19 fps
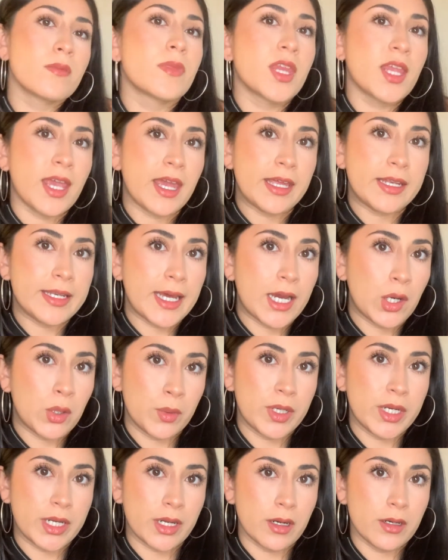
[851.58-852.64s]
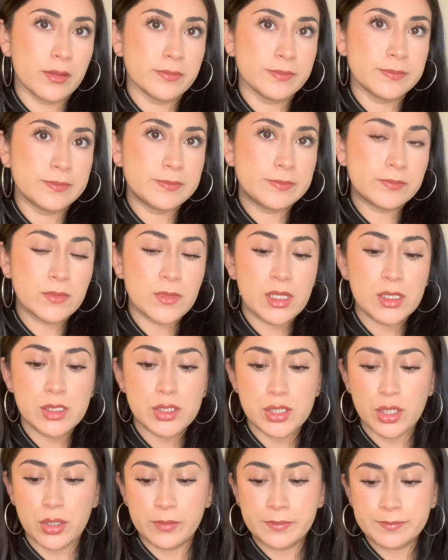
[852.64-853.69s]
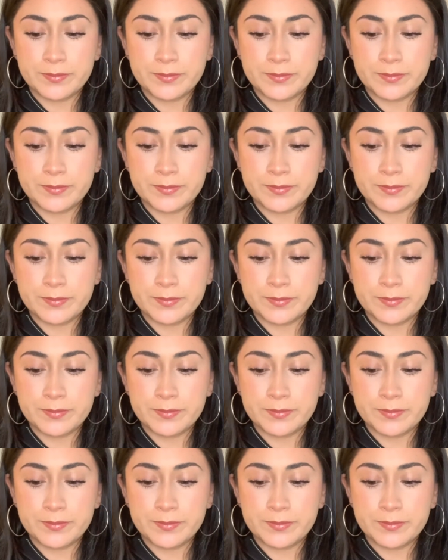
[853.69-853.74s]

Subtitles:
And now we're here. So